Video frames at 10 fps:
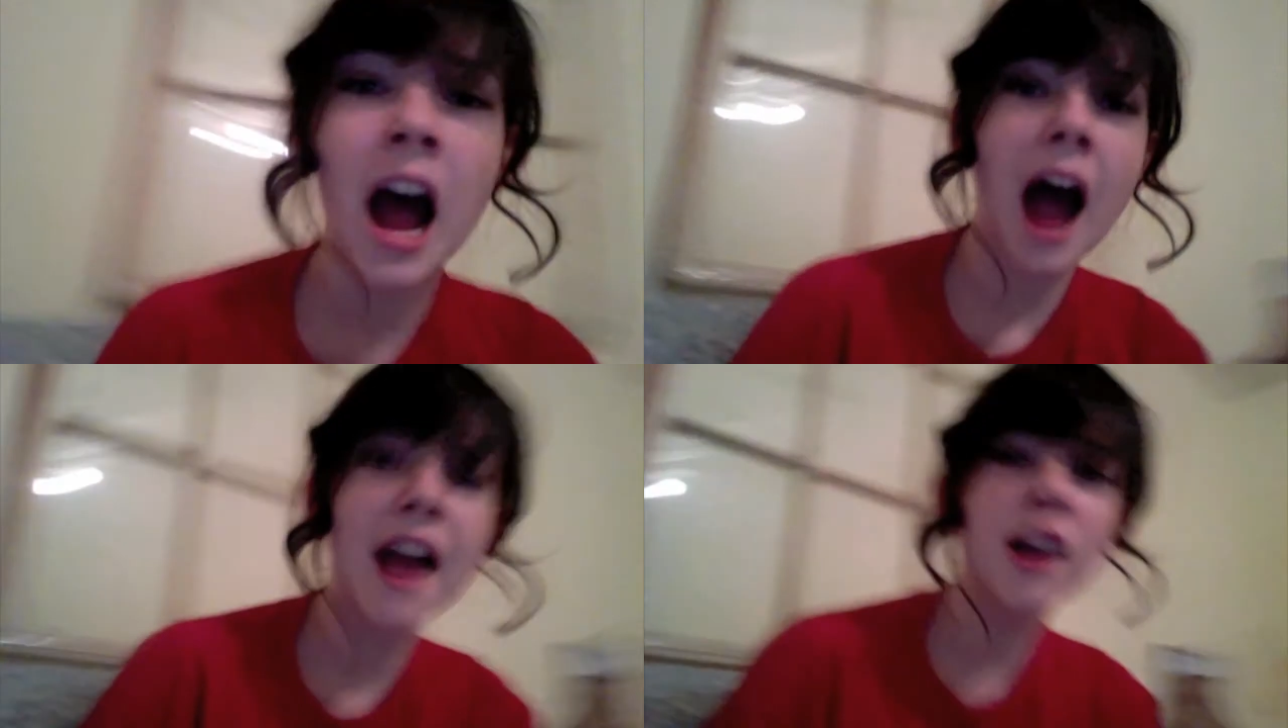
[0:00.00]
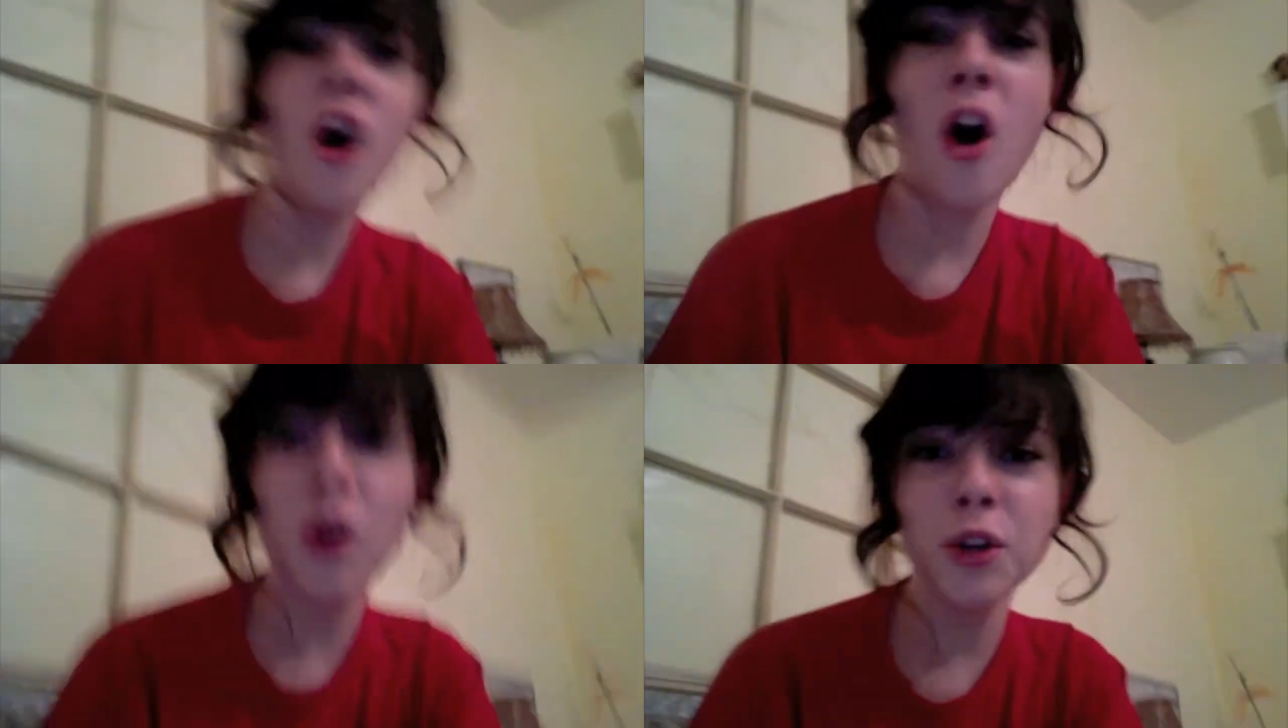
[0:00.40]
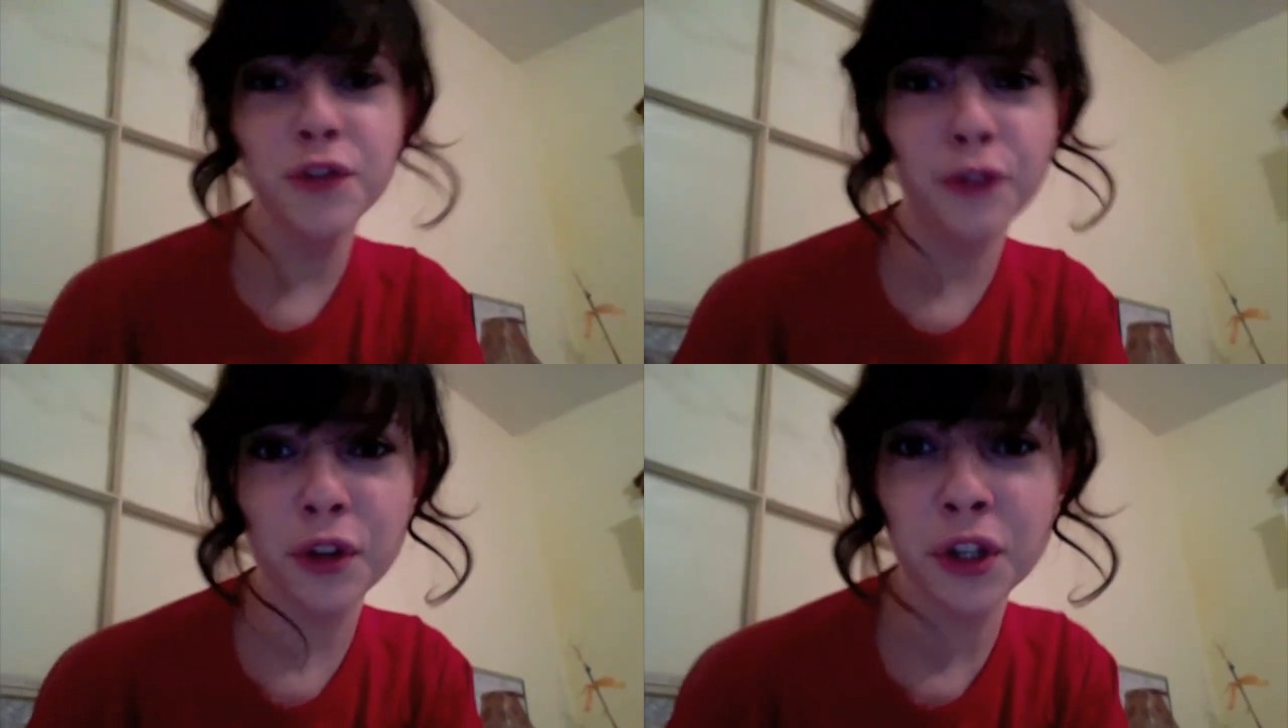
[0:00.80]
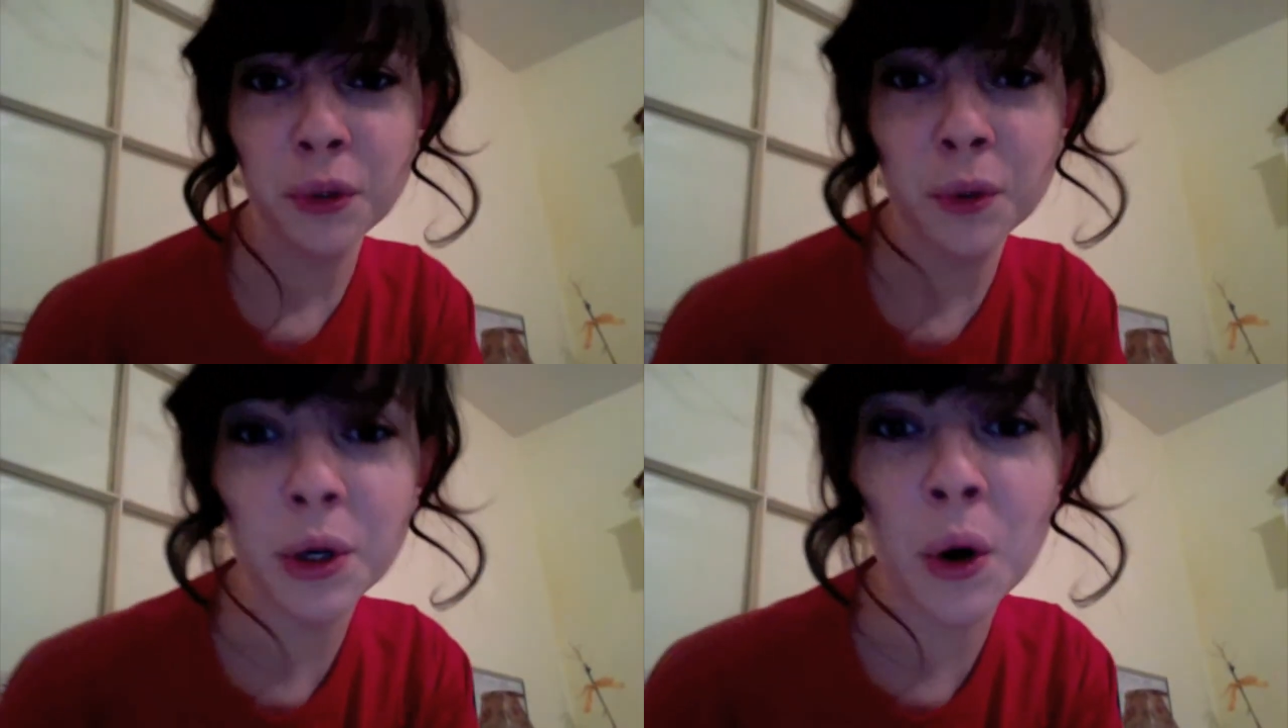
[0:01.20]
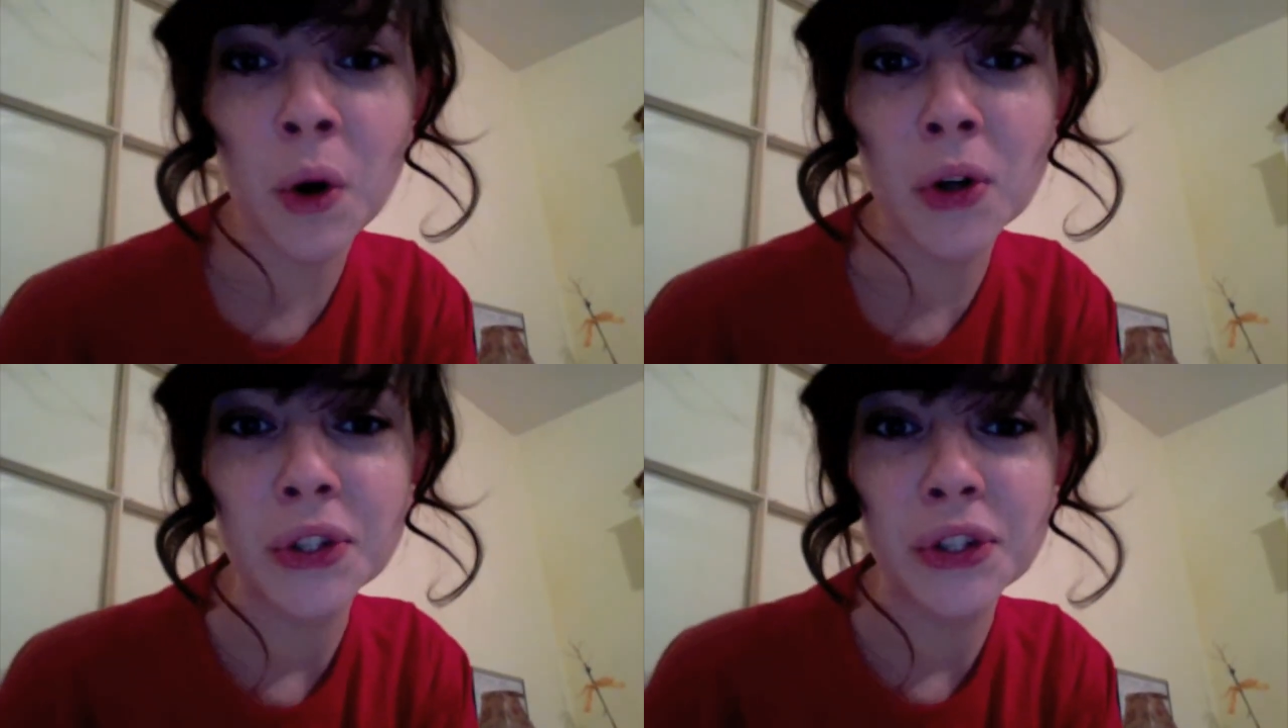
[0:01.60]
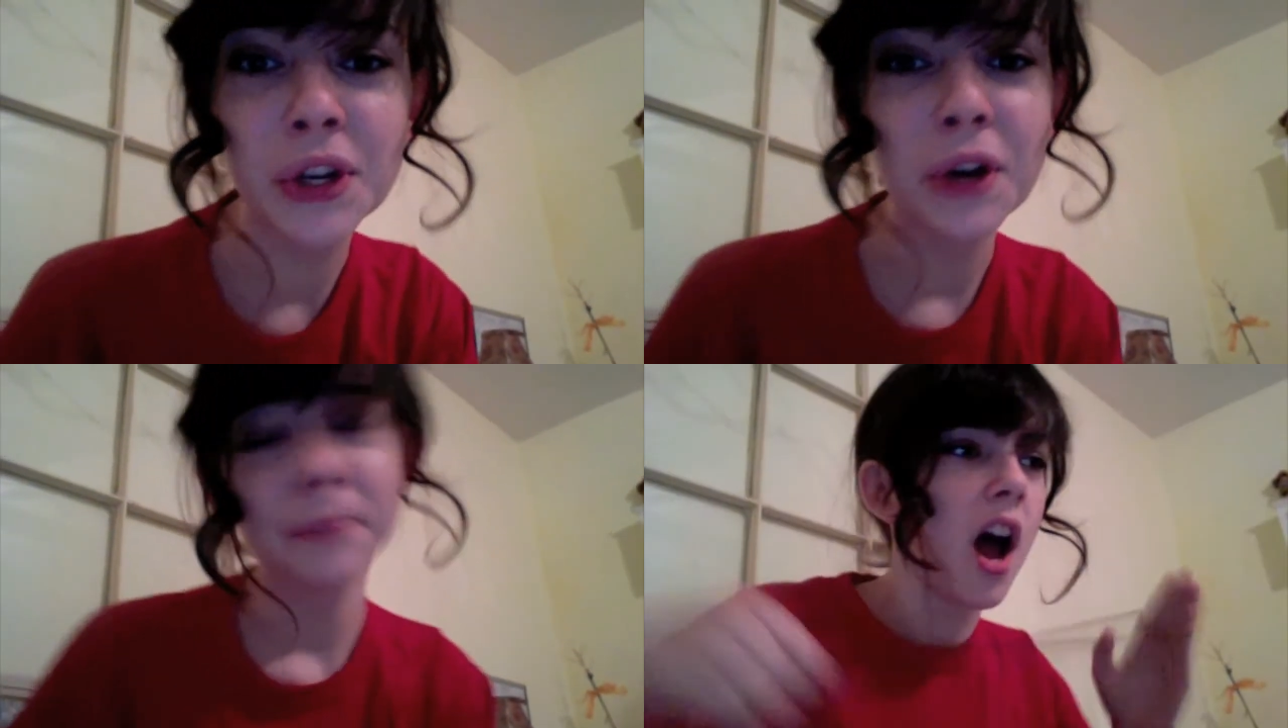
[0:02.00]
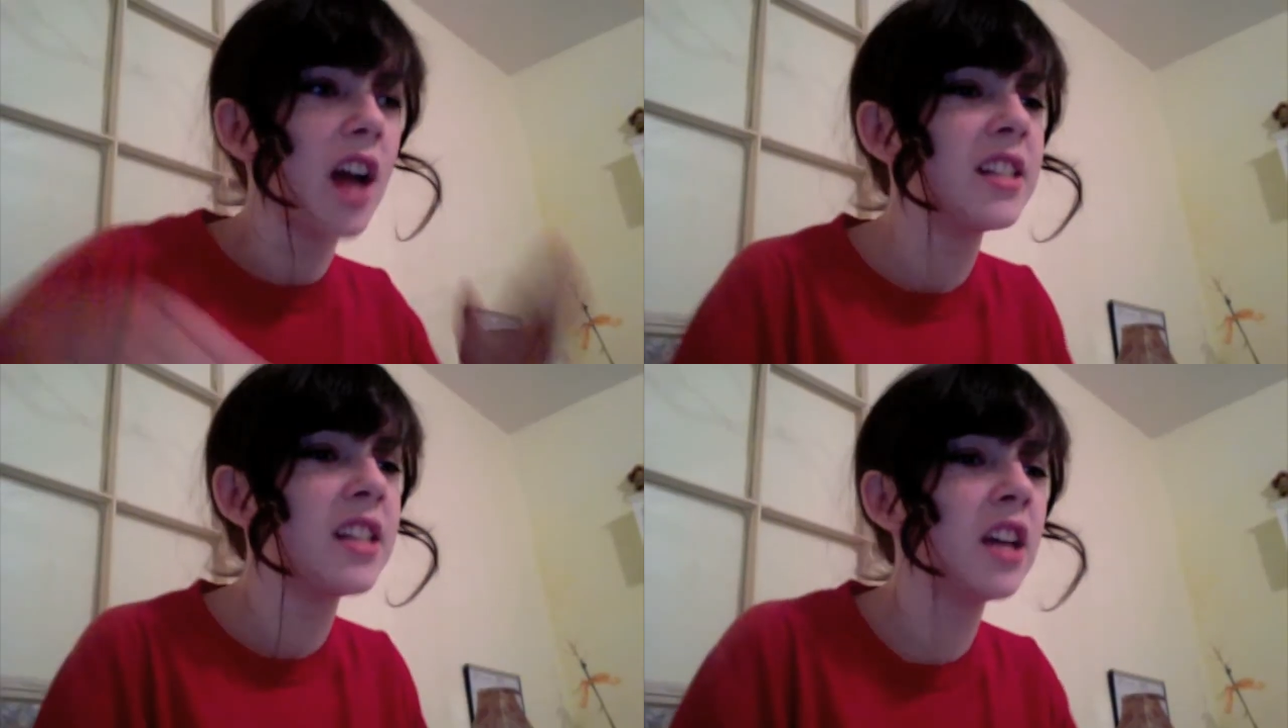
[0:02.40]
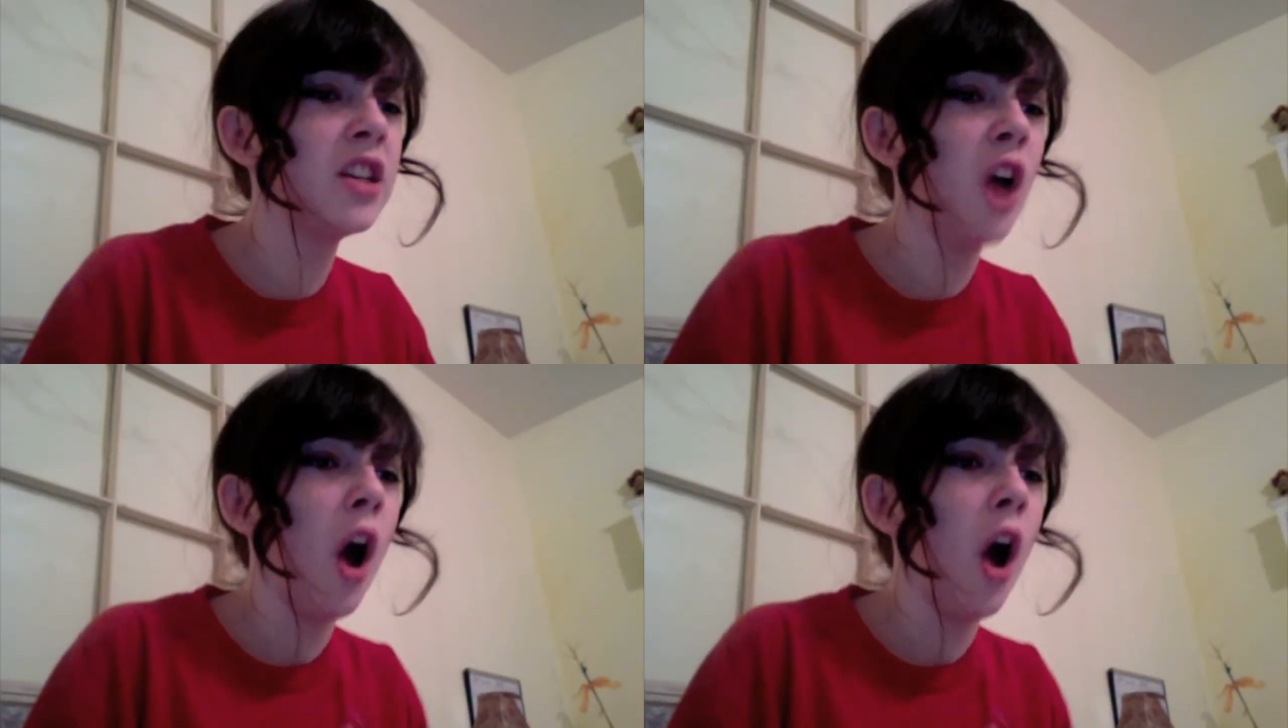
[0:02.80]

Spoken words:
I called for the unicorns. I said,